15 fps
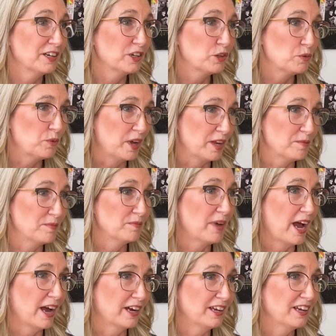you went
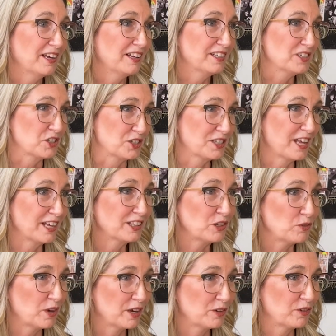back, just like
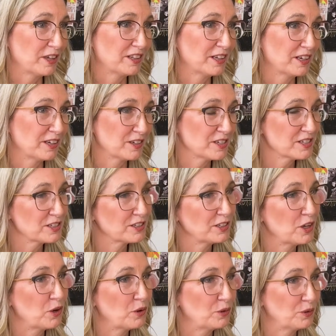the one with the
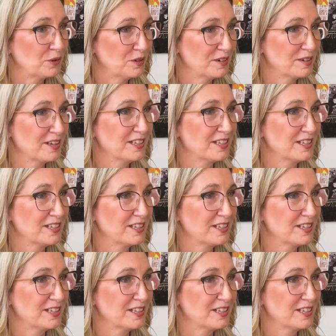slow